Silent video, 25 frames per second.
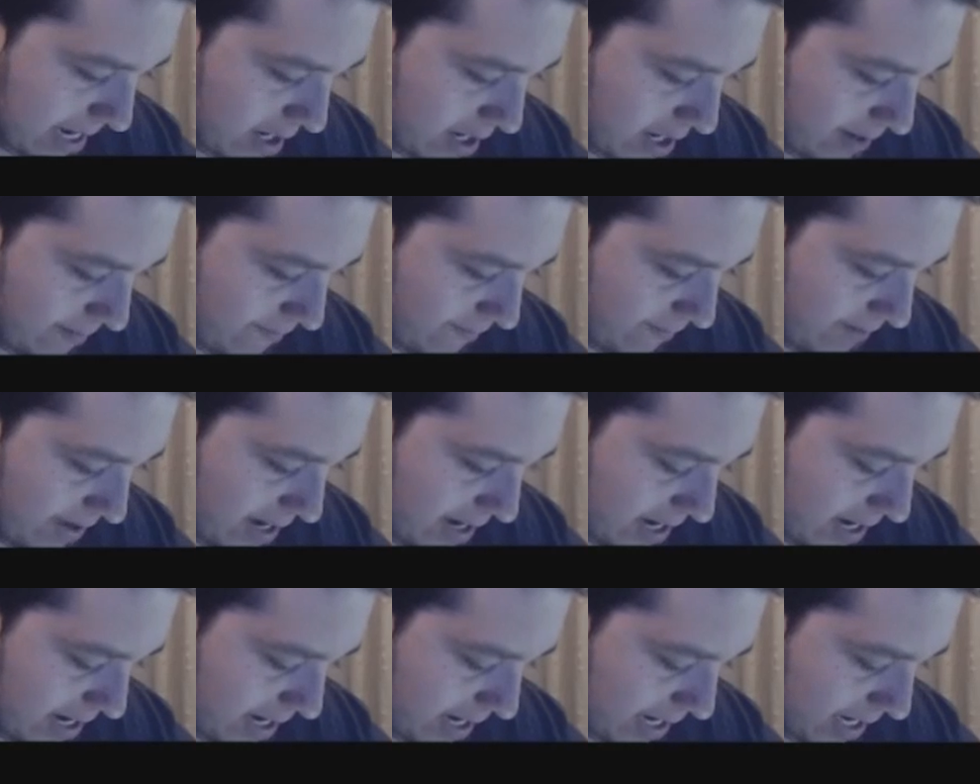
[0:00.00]
gut
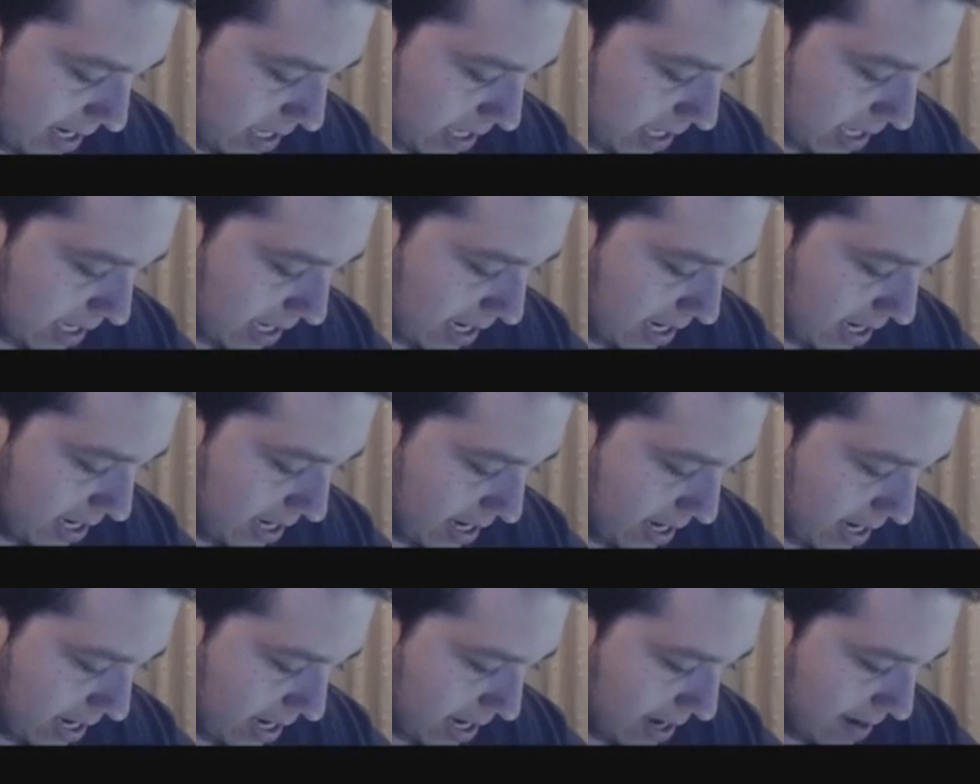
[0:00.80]
feeling, it's kind of
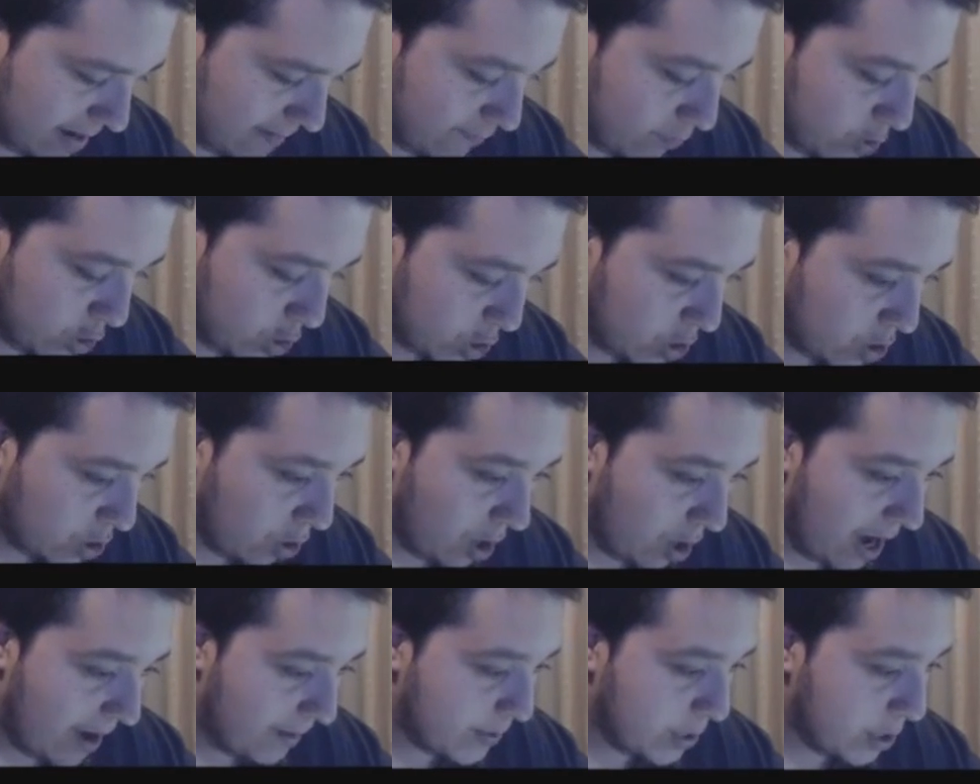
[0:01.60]
like I've just
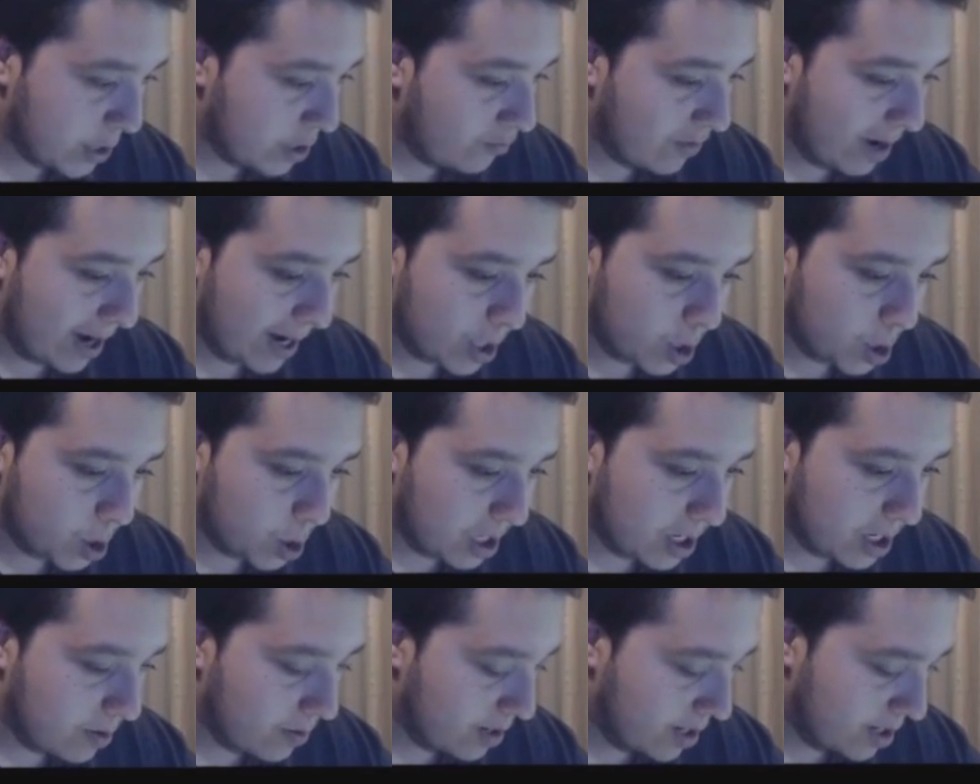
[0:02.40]
got absolutely wrecked
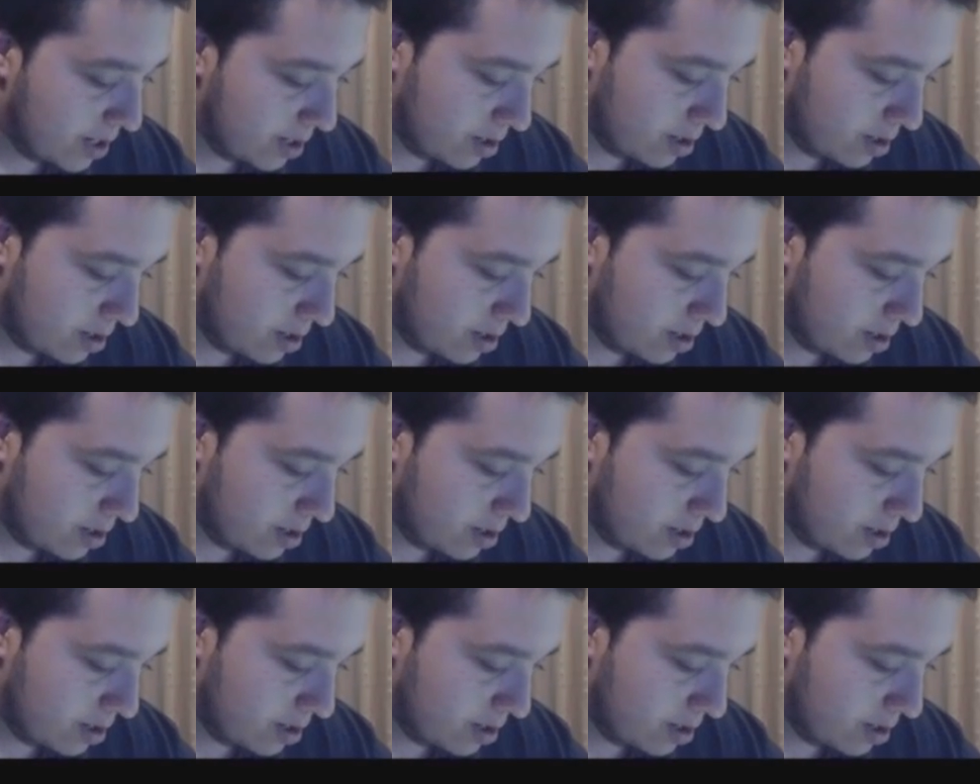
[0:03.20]
straight away.